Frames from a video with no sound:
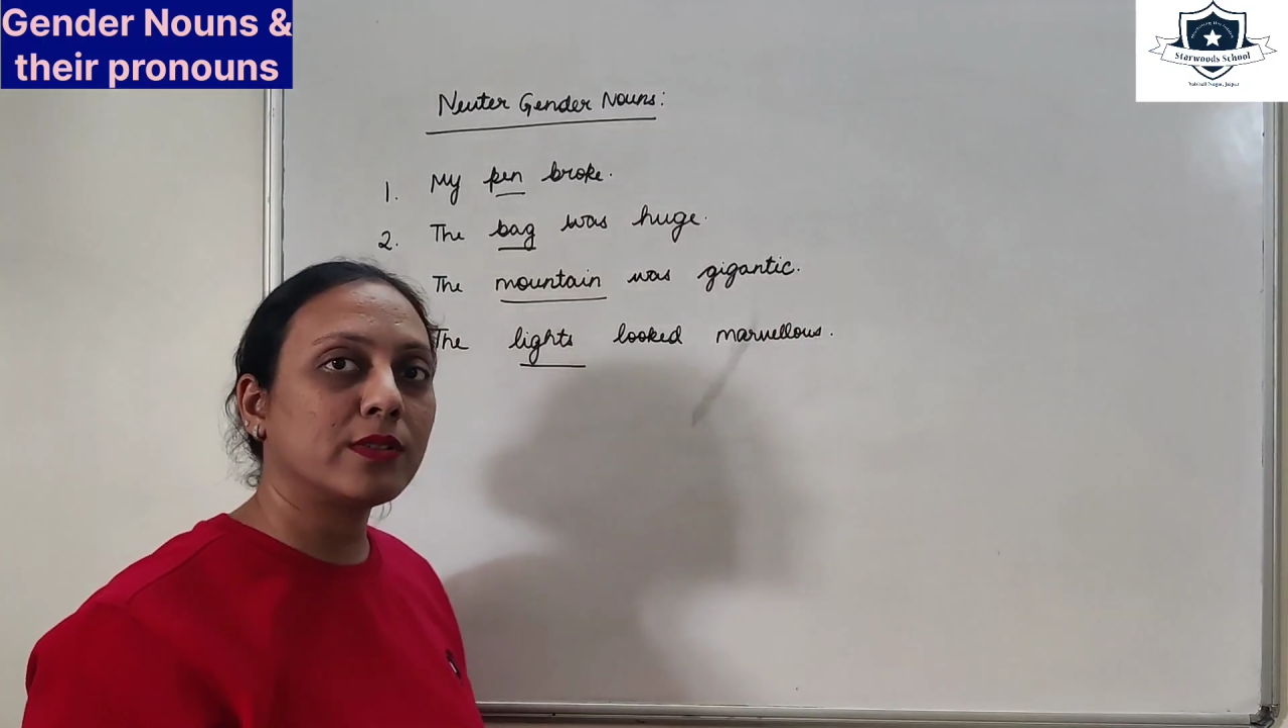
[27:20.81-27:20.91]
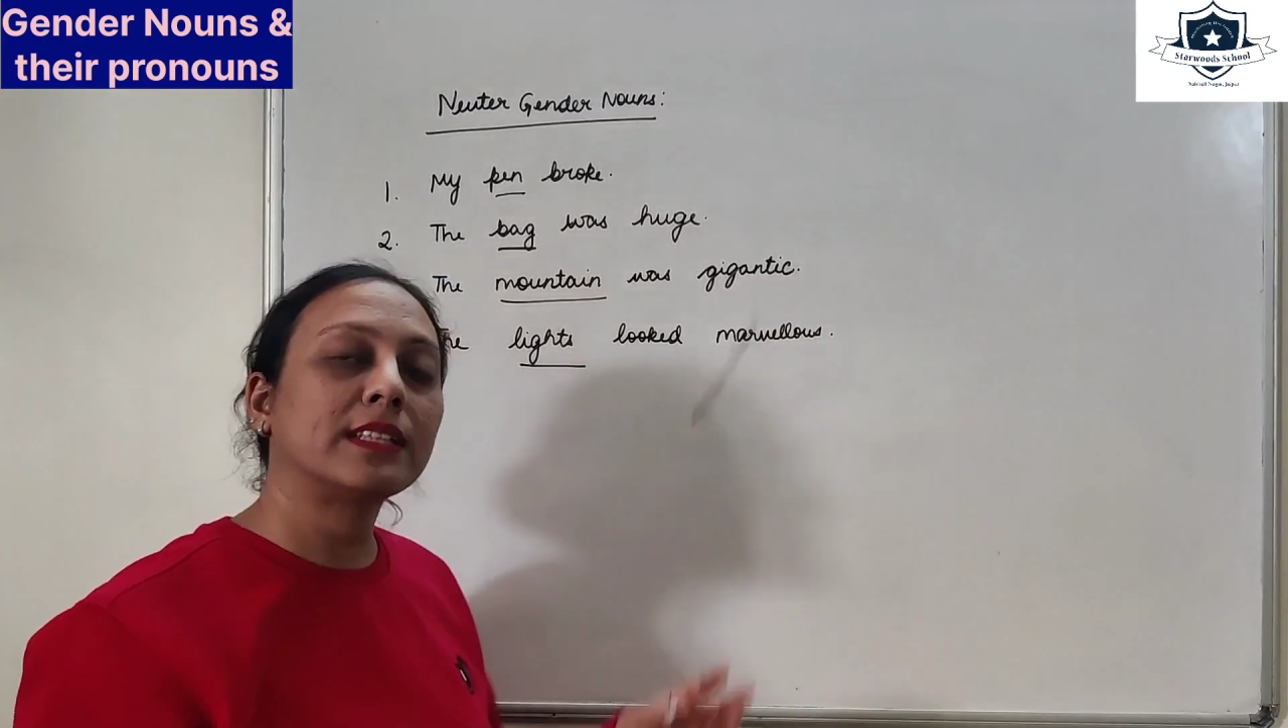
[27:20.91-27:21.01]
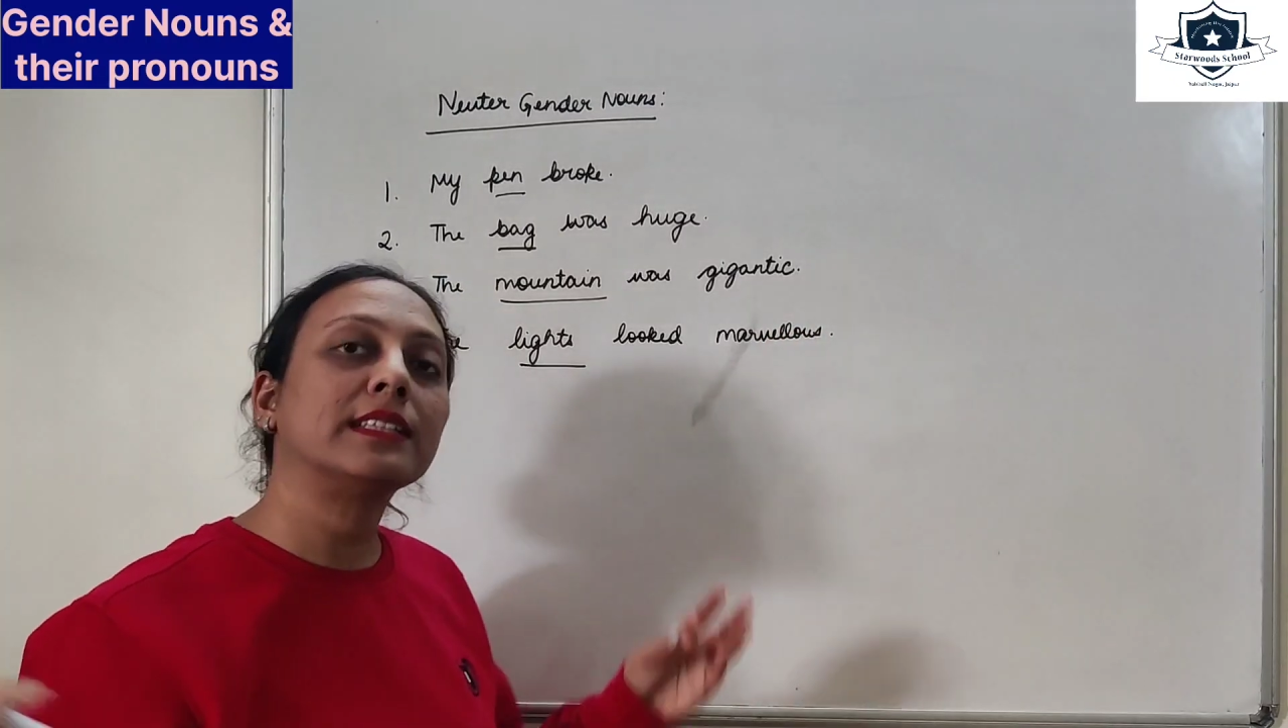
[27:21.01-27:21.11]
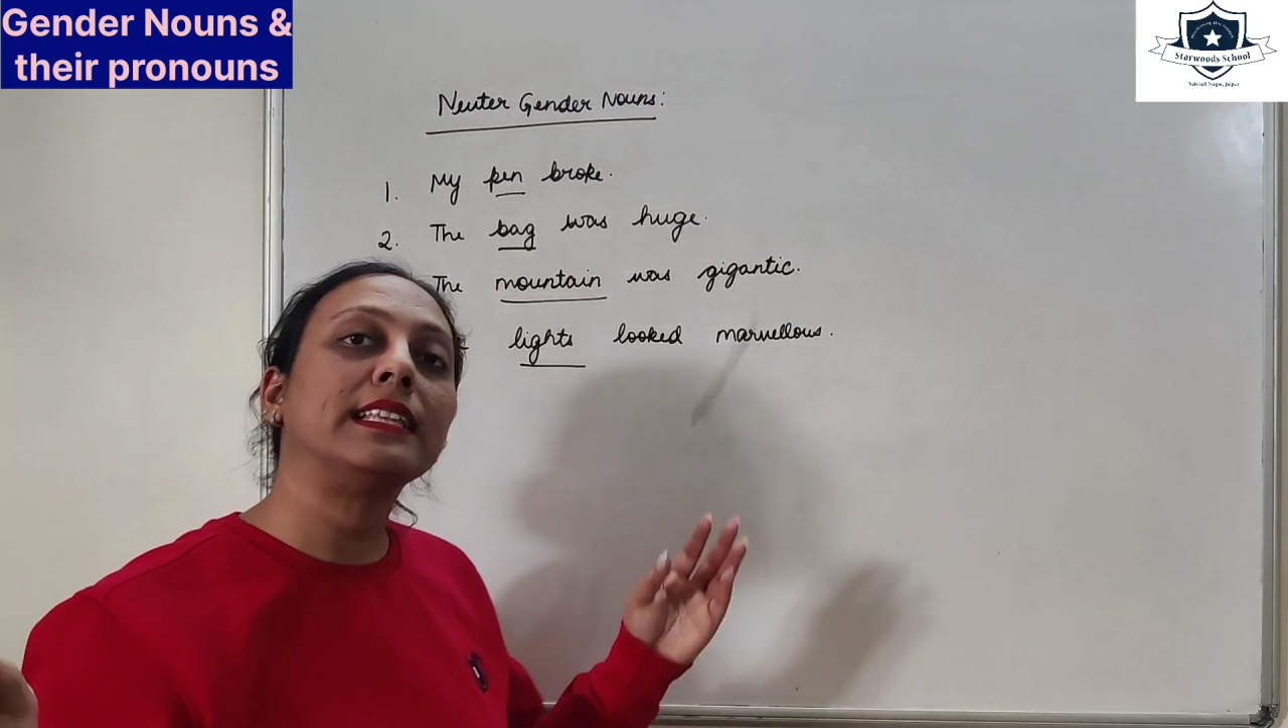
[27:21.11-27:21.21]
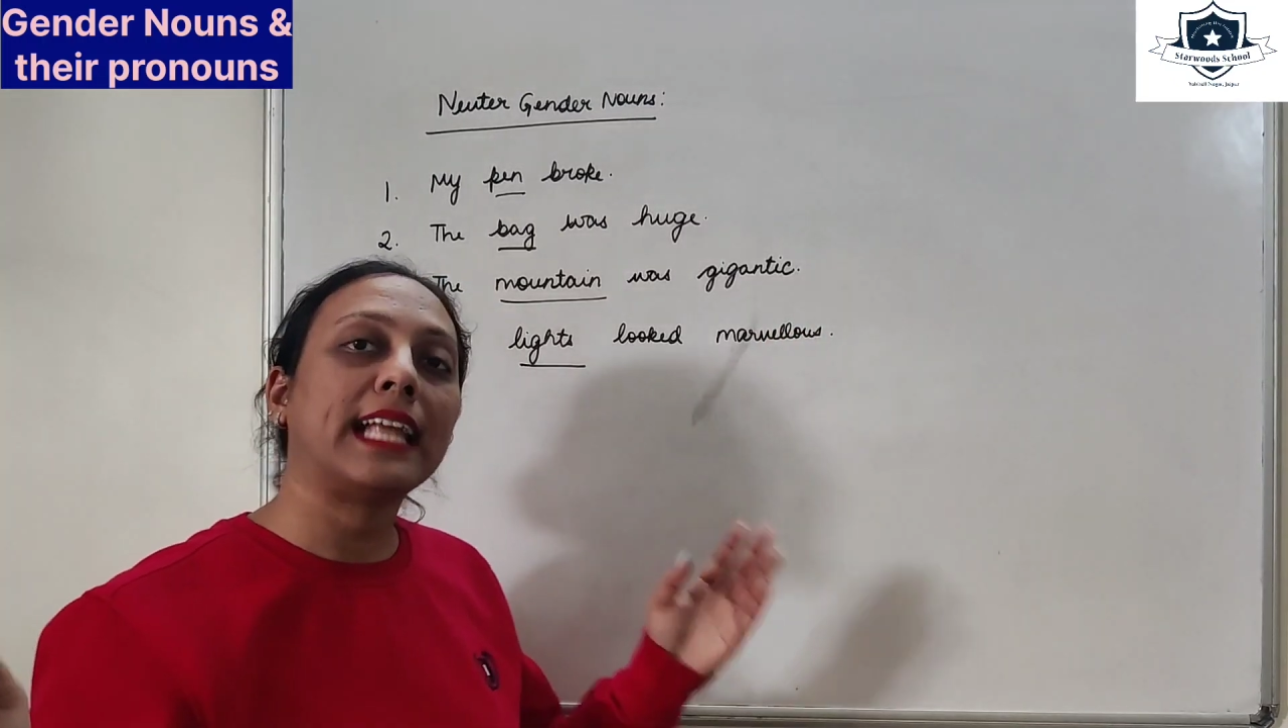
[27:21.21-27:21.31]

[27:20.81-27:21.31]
those are the